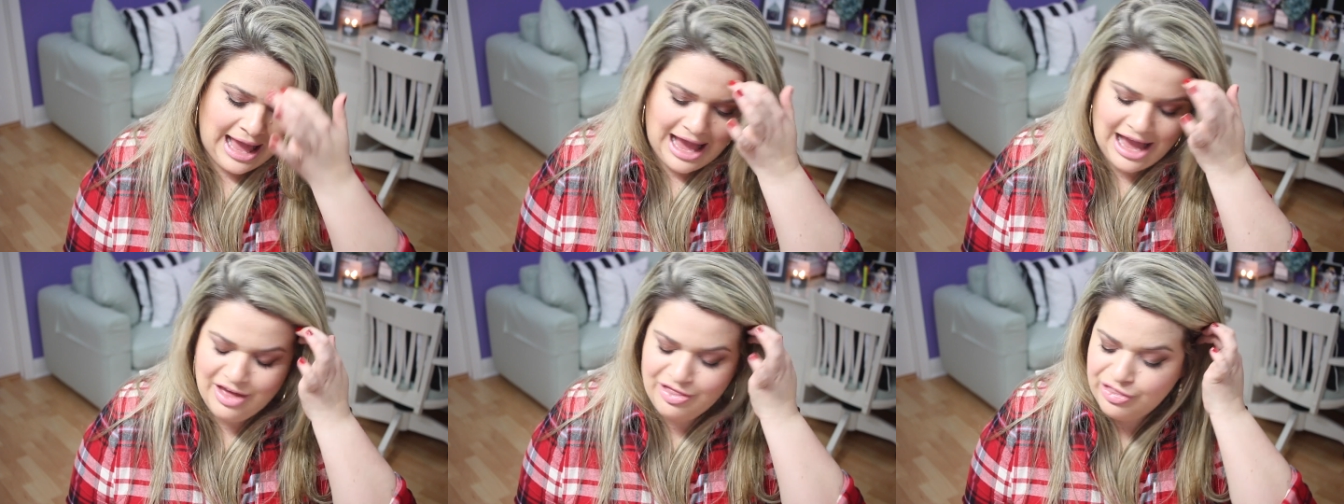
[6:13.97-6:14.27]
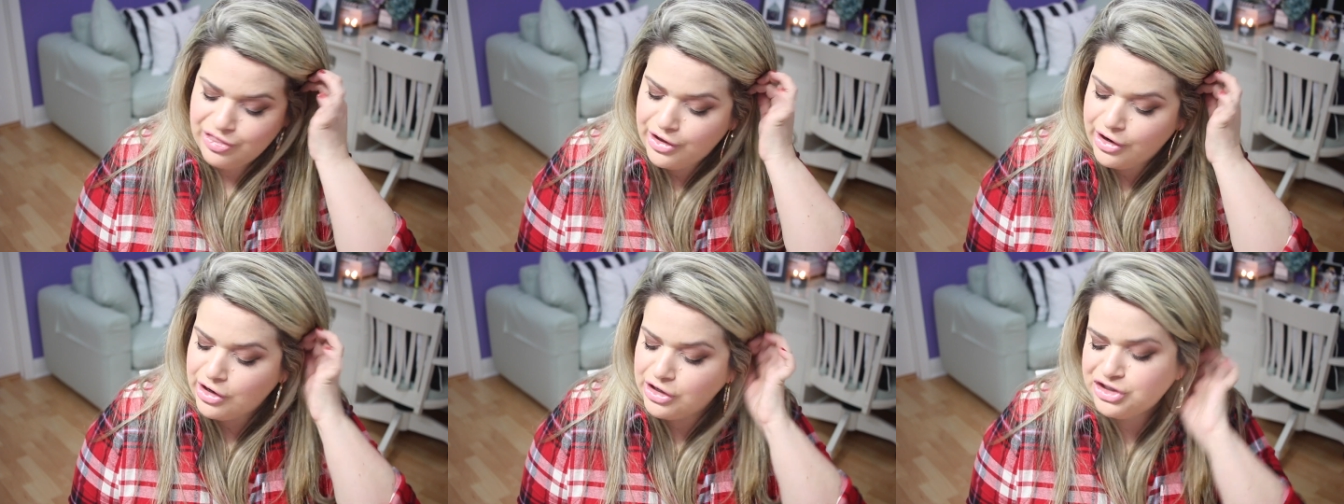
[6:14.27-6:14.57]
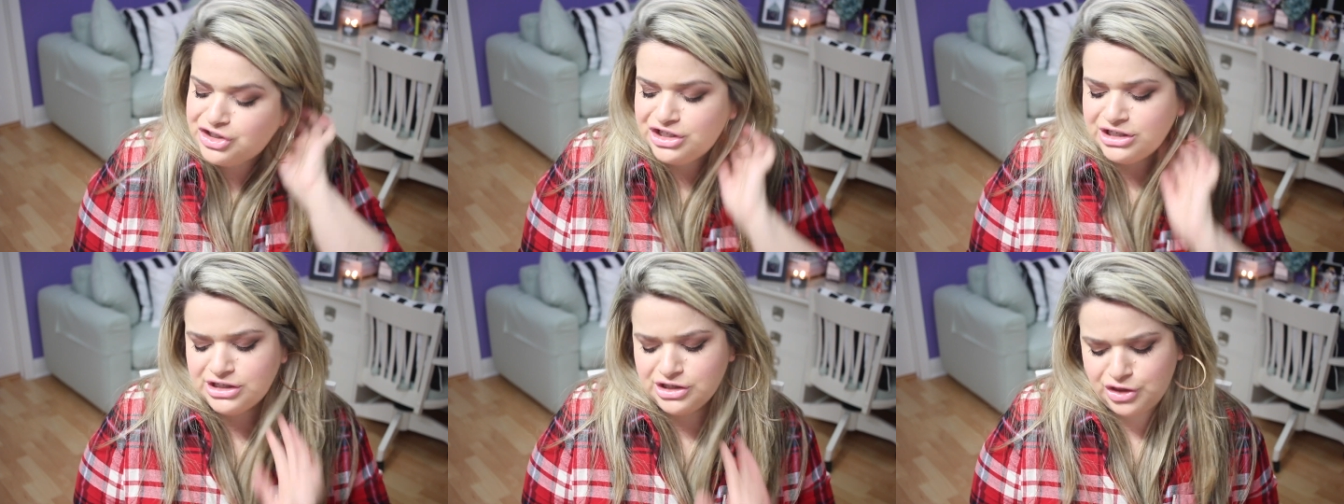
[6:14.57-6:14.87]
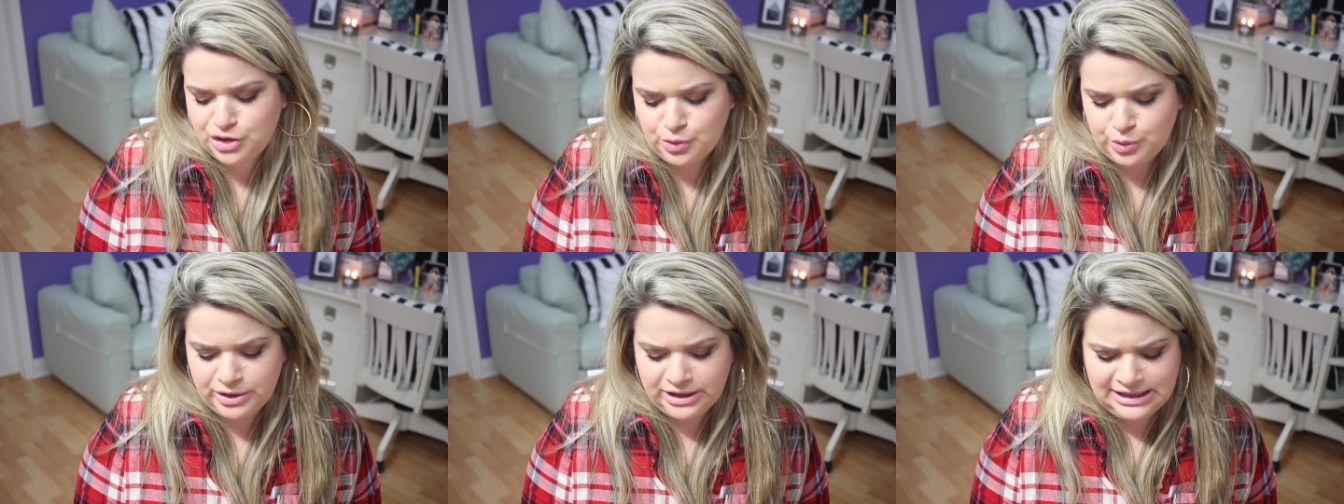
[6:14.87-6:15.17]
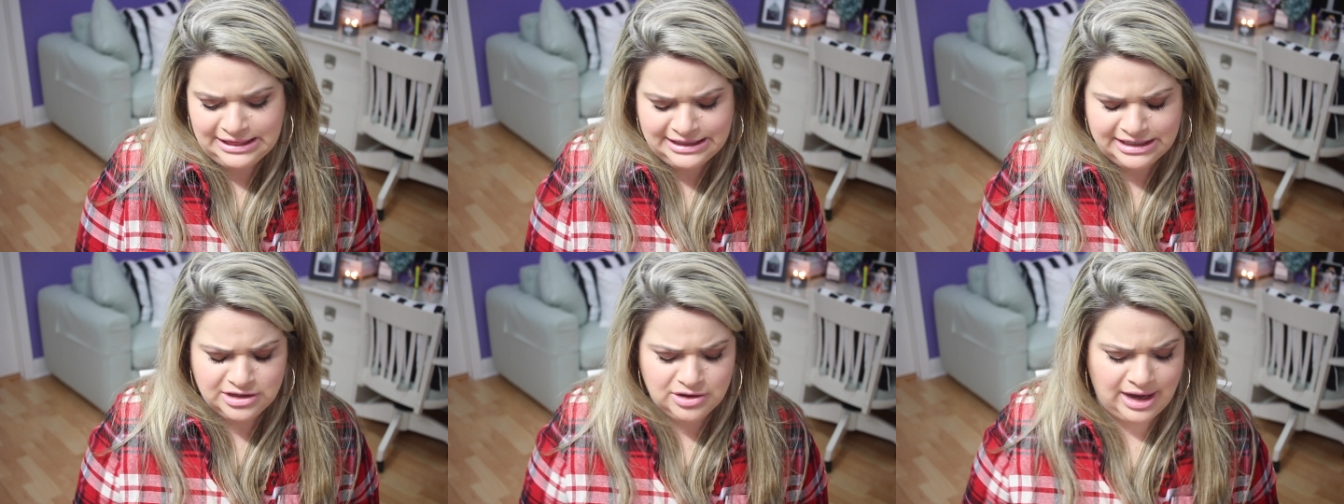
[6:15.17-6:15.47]
And they're just
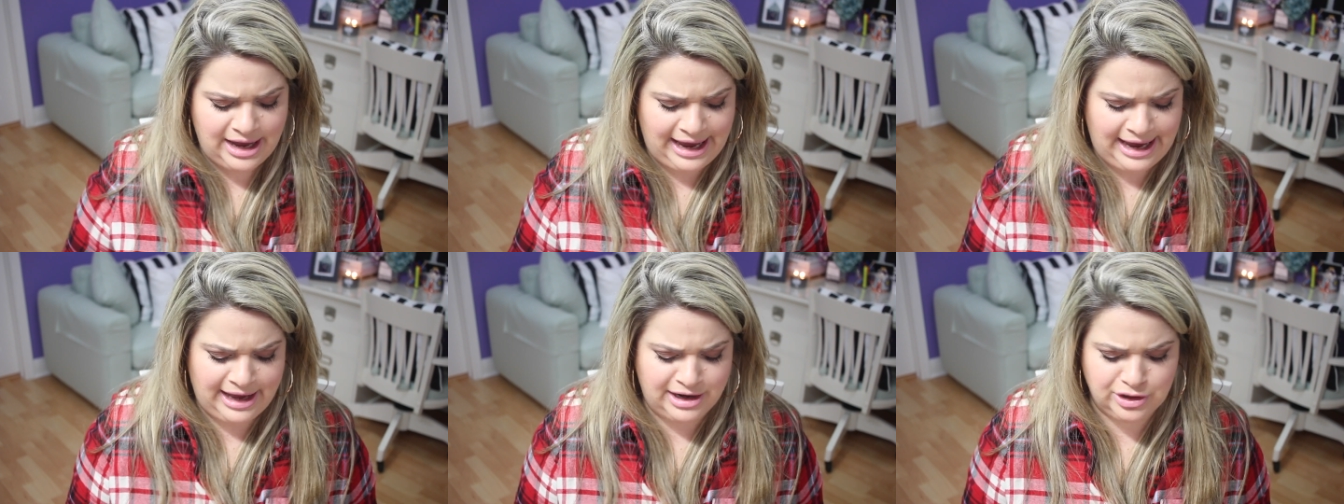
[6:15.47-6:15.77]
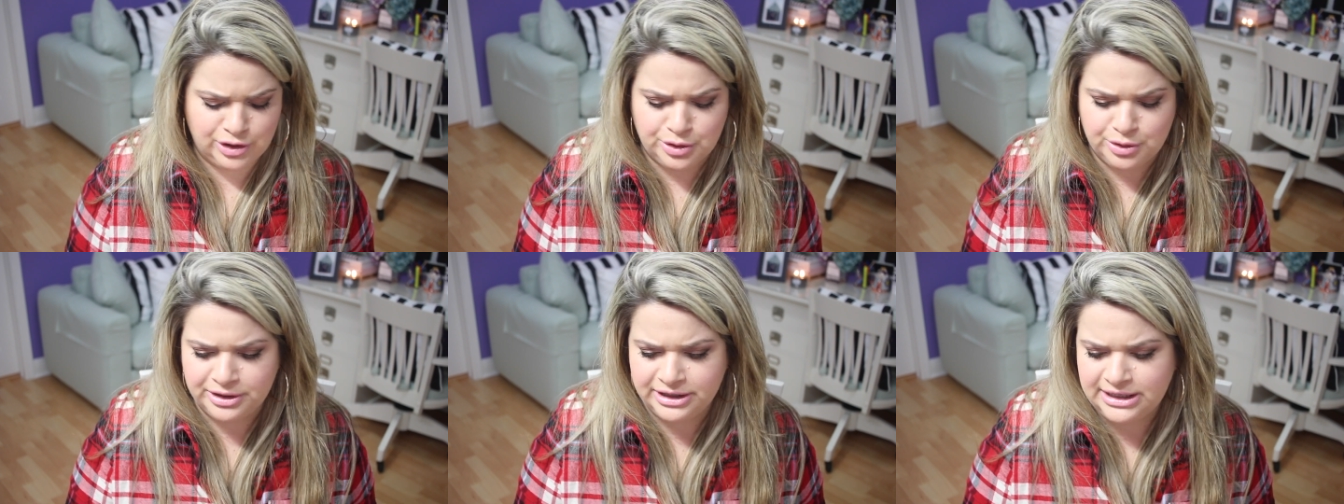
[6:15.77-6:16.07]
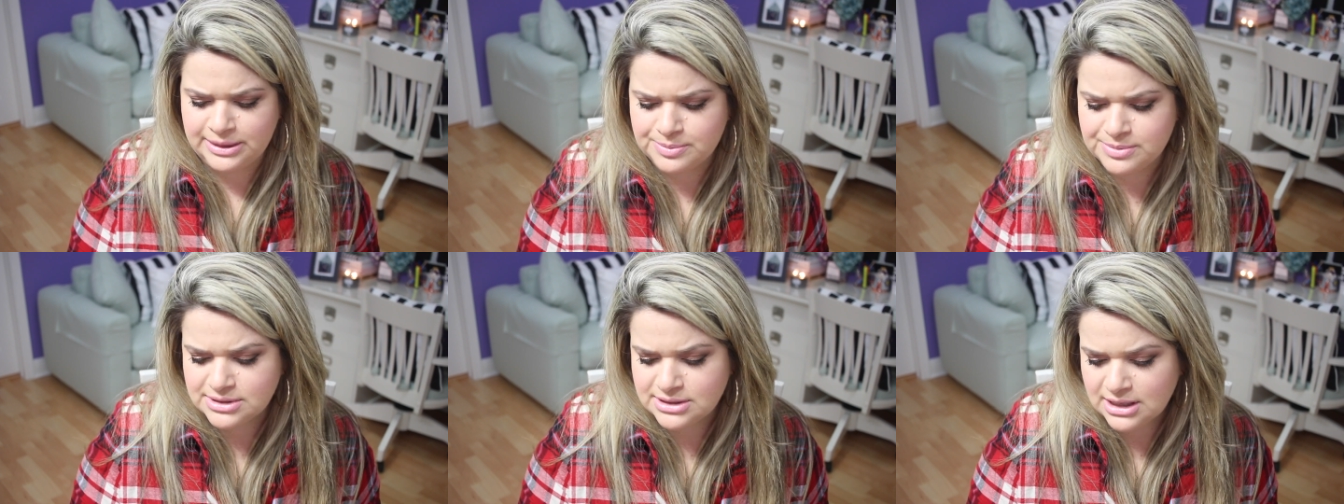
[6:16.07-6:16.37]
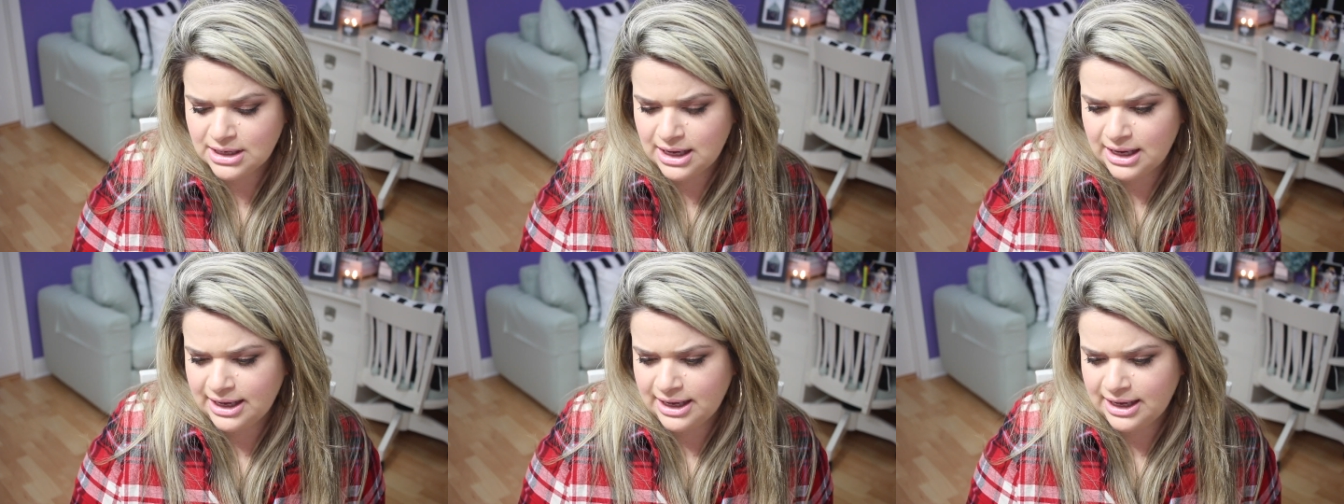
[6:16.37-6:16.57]
three little hand creams